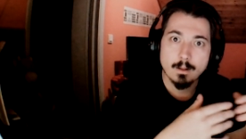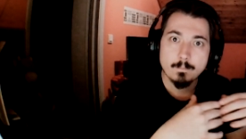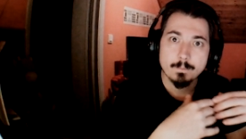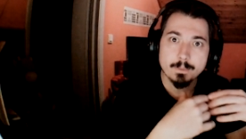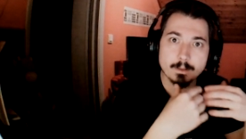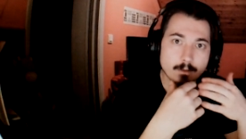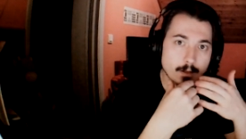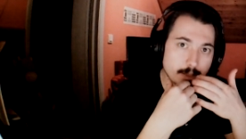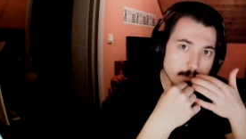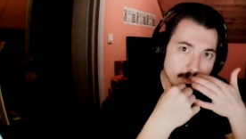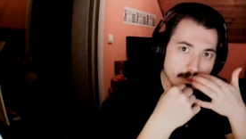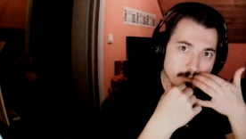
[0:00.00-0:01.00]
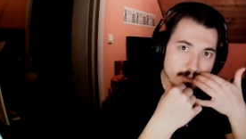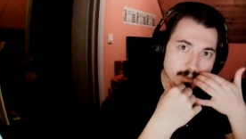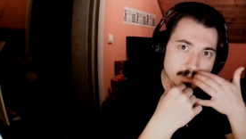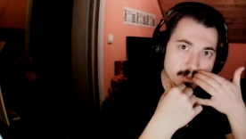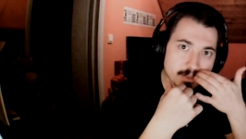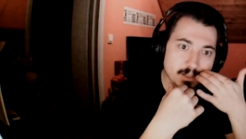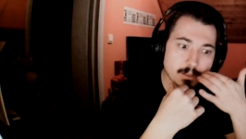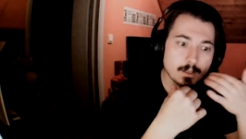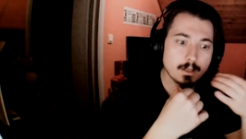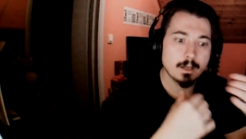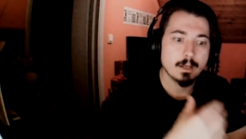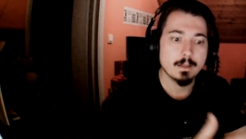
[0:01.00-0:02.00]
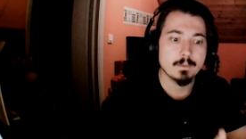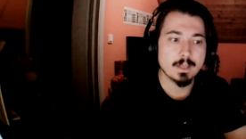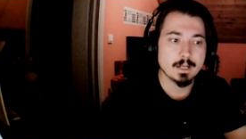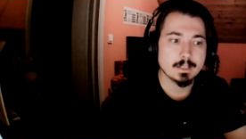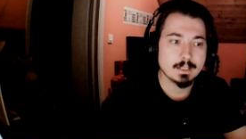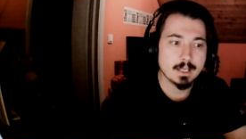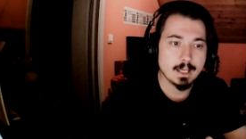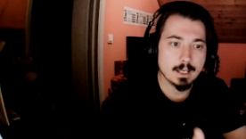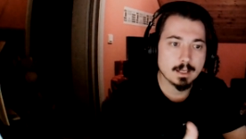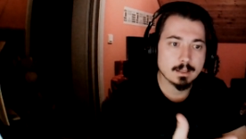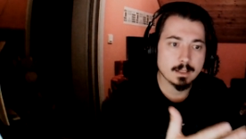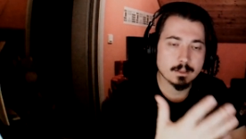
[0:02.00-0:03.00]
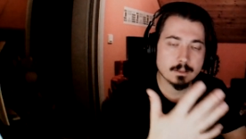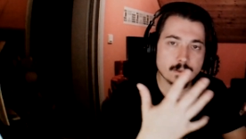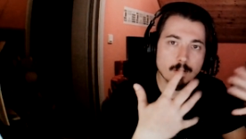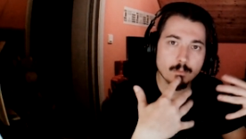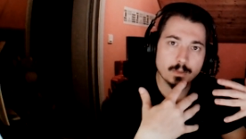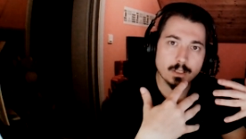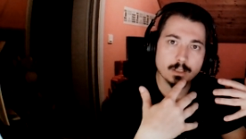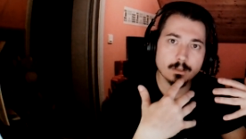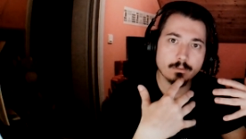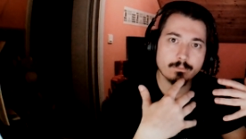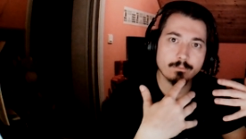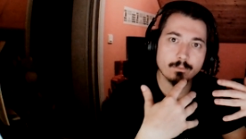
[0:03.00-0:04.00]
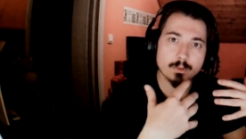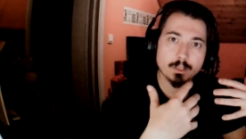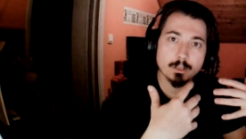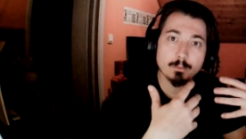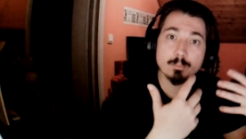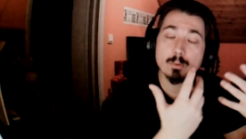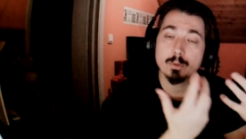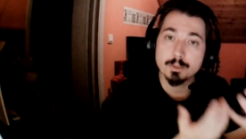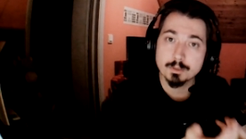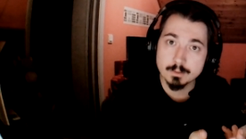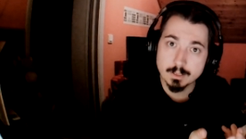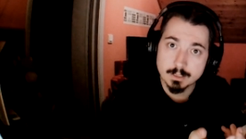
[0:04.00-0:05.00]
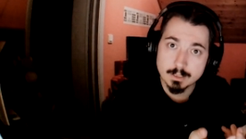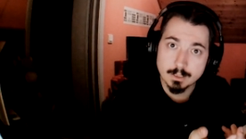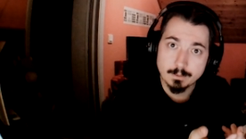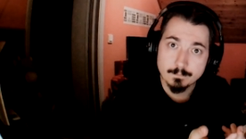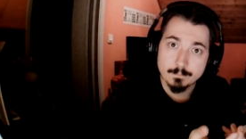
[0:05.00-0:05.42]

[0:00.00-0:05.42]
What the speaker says: There are immigrants that come here for the opportunity,